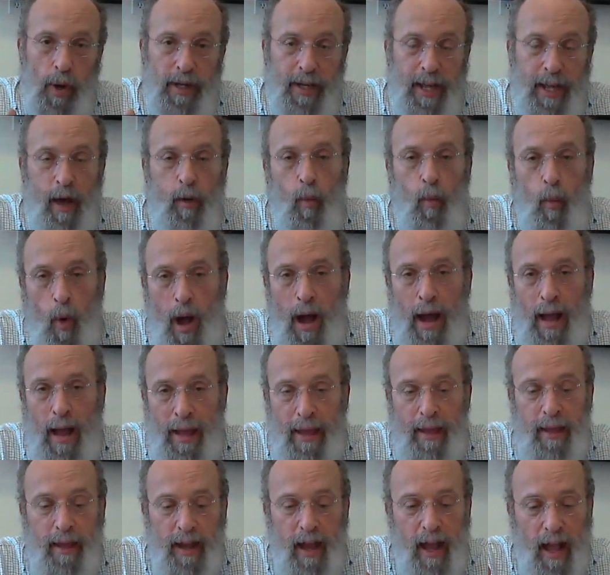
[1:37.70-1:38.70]
point out
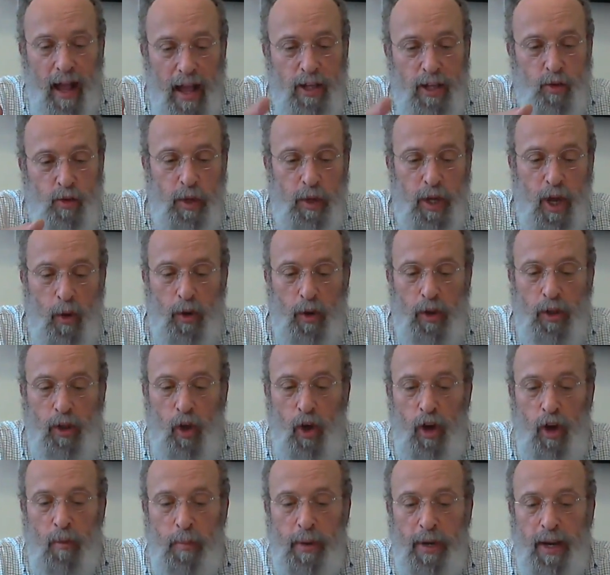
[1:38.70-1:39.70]
why as we go
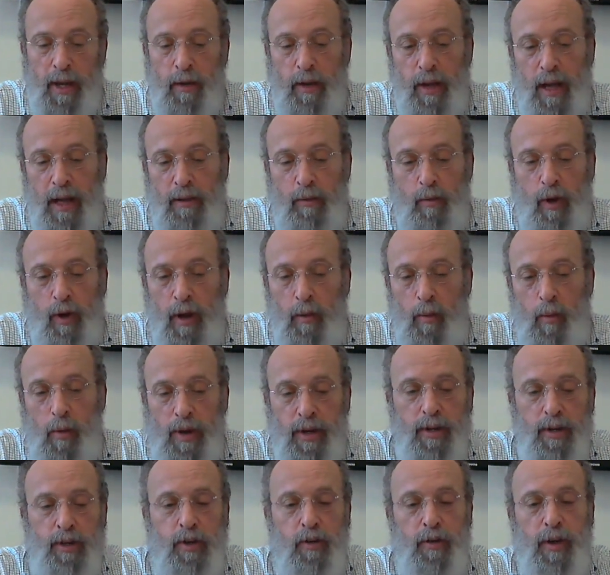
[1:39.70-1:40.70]
along, but I
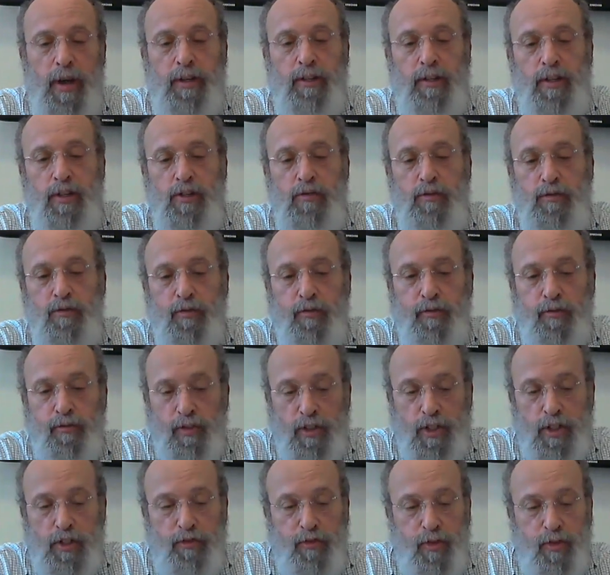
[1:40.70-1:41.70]
want to direct us
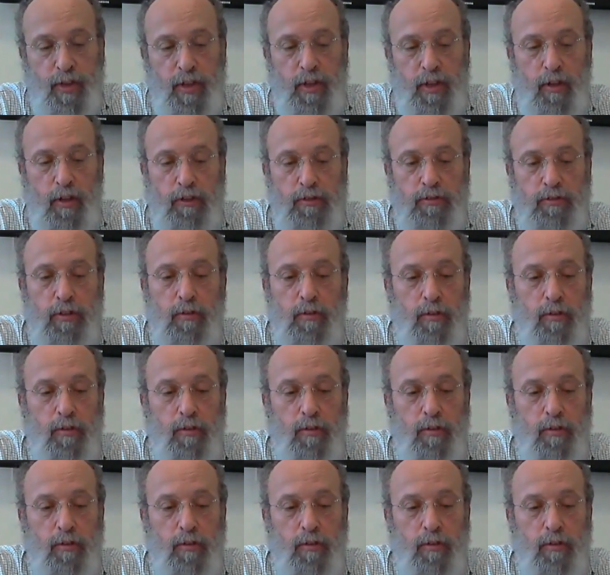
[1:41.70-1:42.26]
just for the